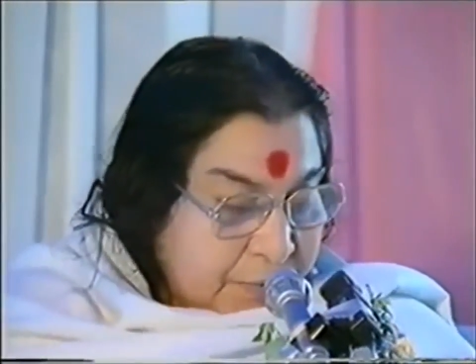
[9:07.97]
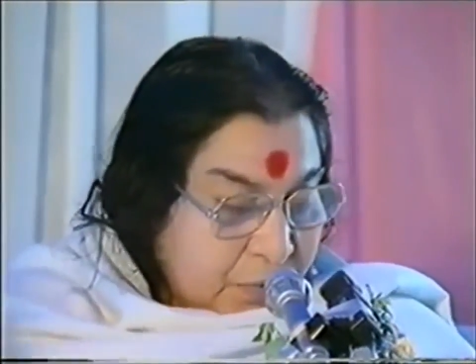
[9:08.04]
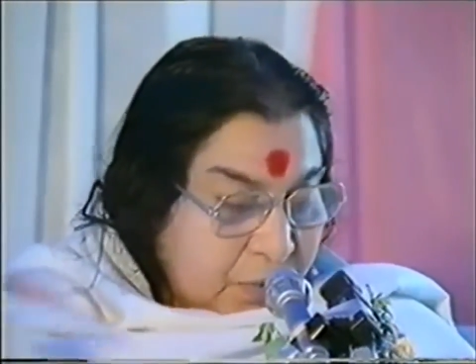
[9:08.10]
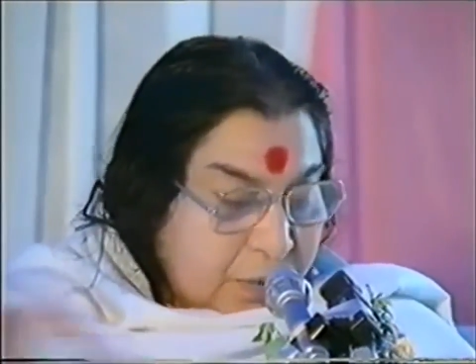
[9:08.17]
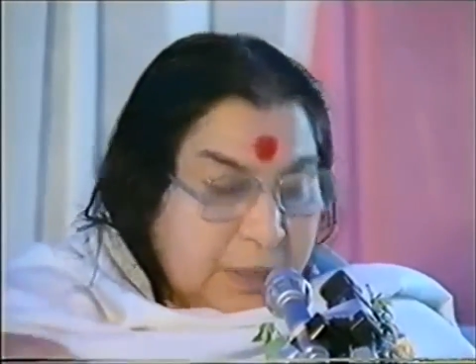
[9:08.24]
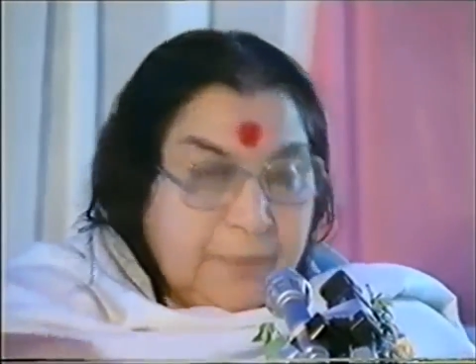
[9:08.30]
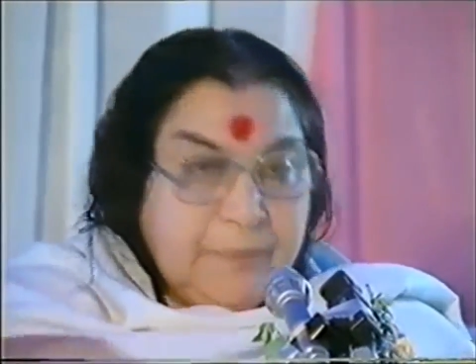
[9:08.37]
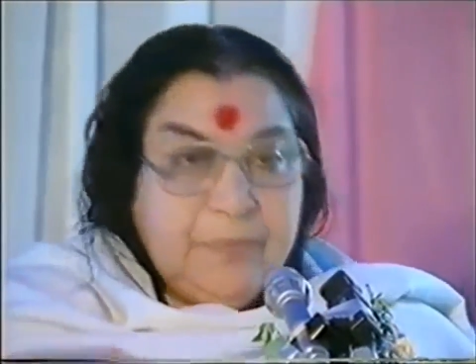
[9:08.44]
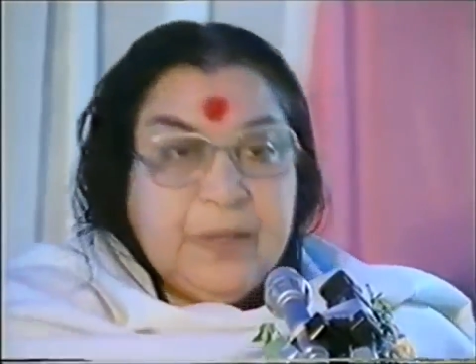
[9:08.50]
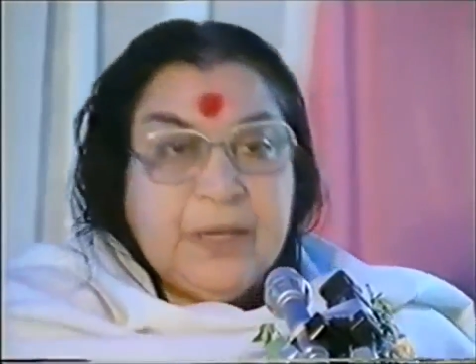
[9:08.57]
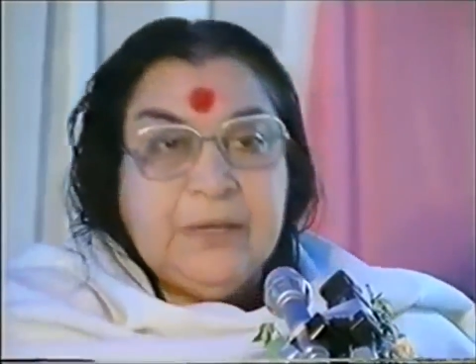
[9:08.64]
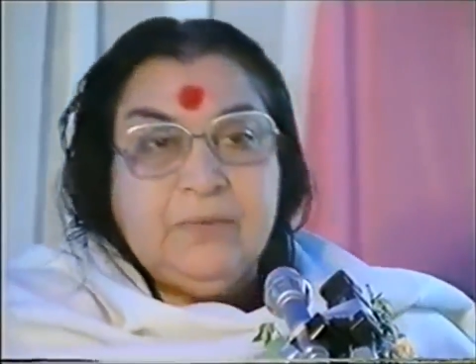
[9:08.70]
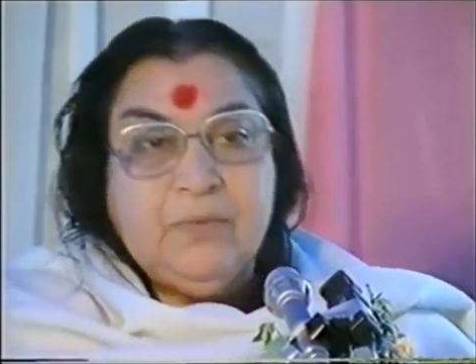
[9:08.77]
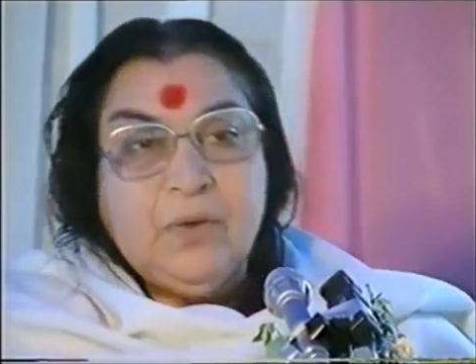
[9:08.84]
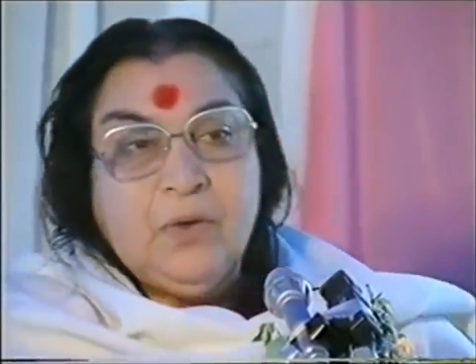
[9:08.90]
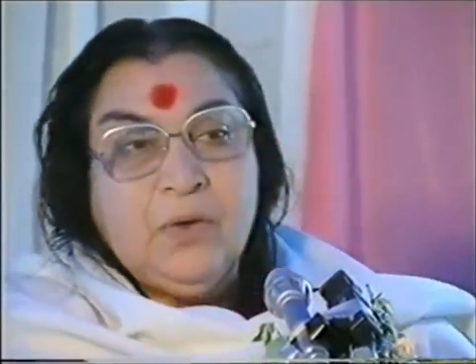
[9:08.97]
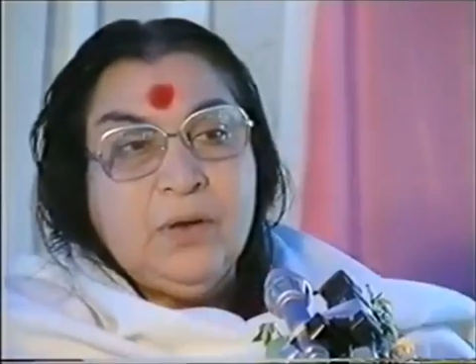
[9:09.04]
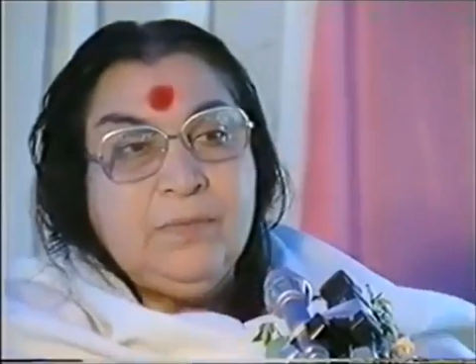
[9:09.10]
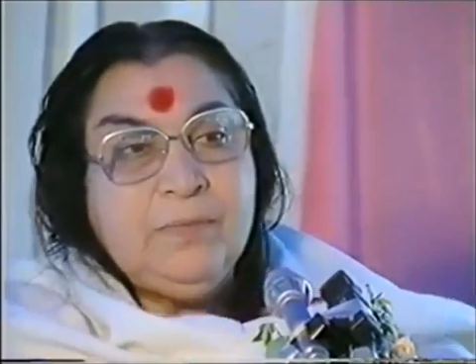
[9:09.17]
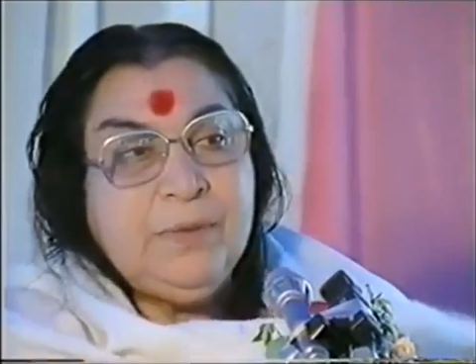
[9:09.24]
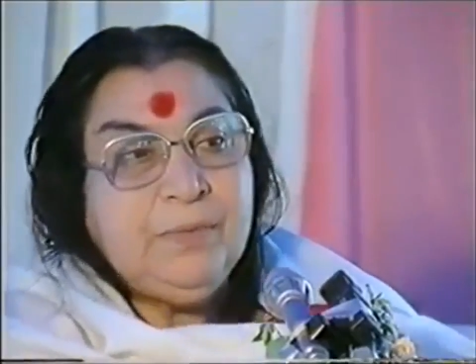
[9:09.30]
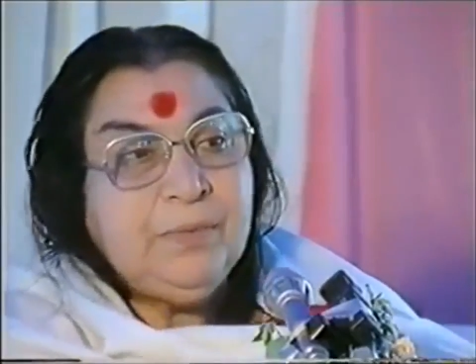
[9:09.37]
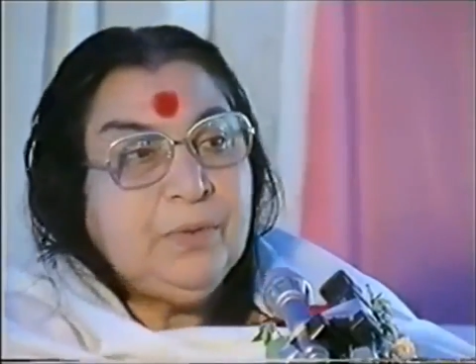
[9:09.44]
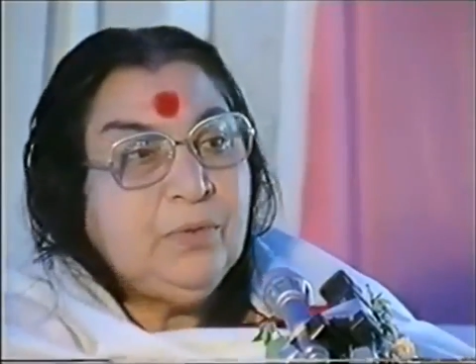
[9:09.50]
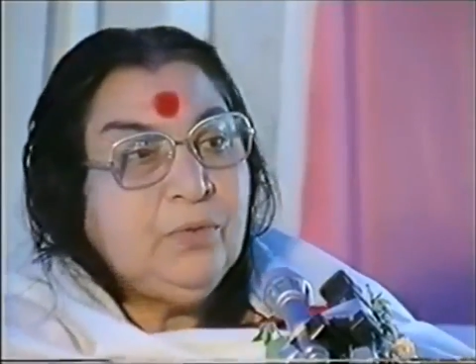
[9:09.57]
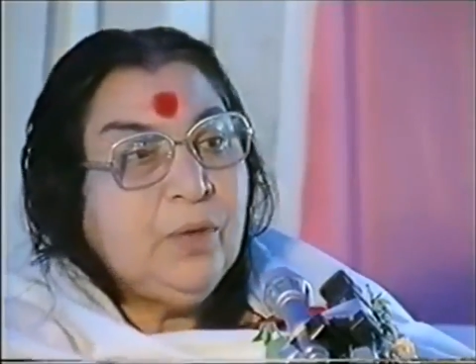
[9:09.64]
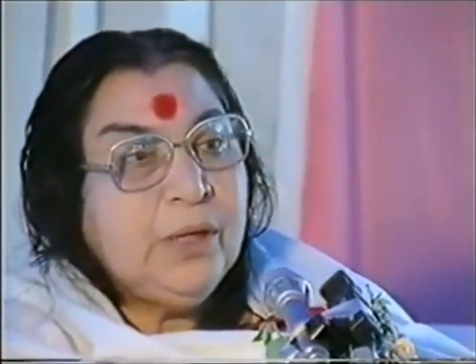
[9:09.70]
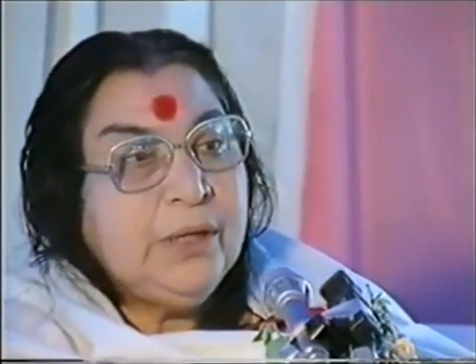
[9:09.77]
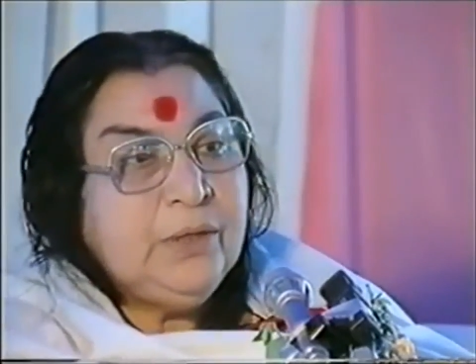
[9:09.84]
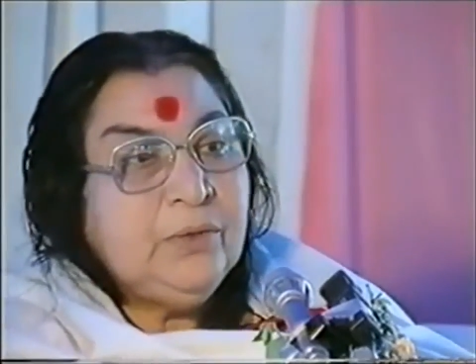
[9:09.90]
told them that for all people who
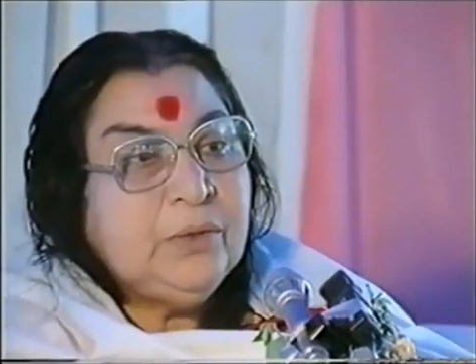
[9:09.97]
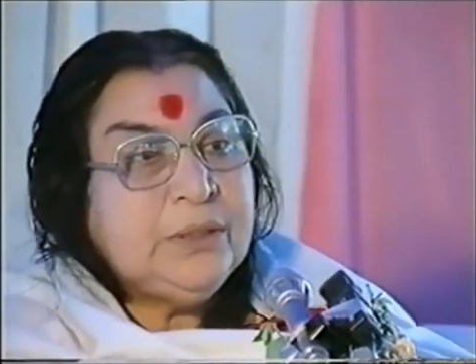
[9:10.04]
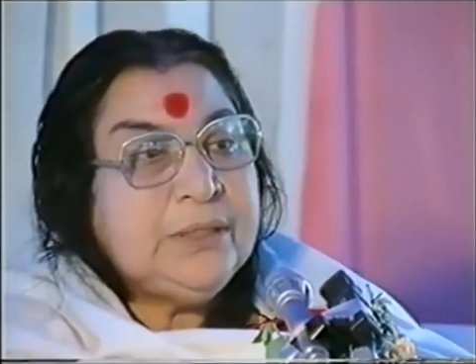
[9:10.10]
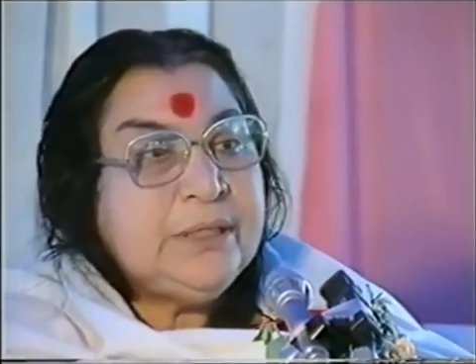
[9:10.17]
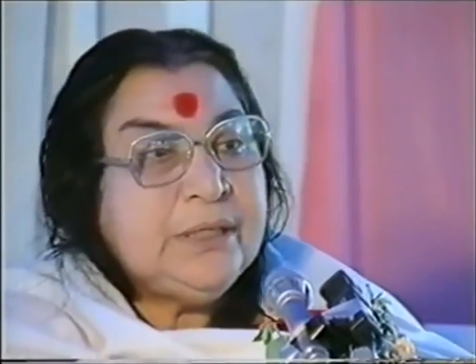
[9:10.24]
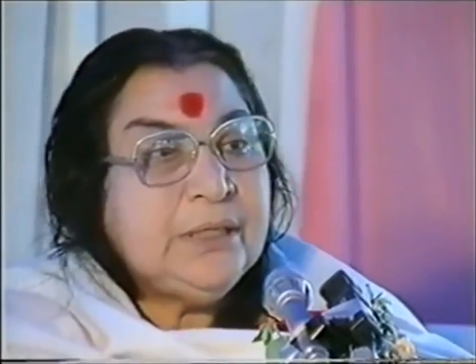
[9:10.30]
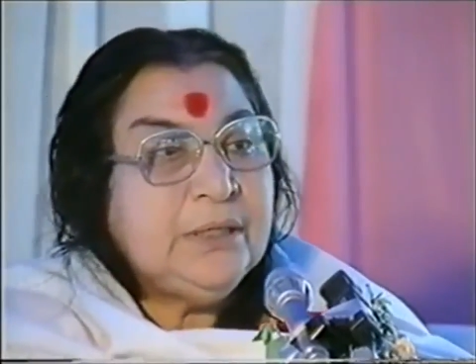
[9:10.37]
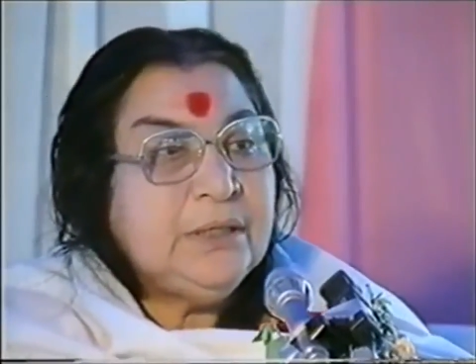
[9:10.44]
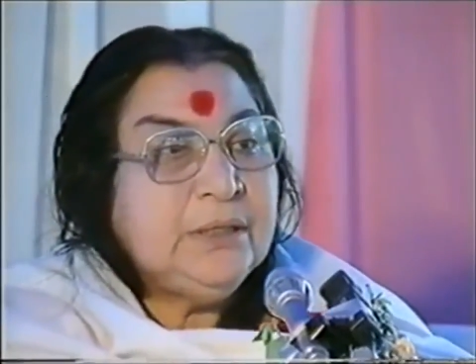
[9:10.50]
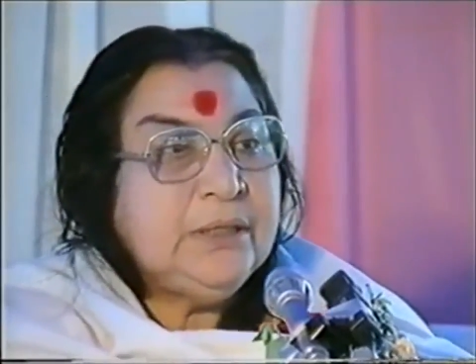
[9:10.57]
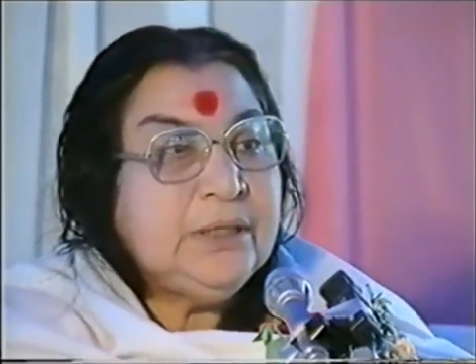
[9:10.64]
are egoistical,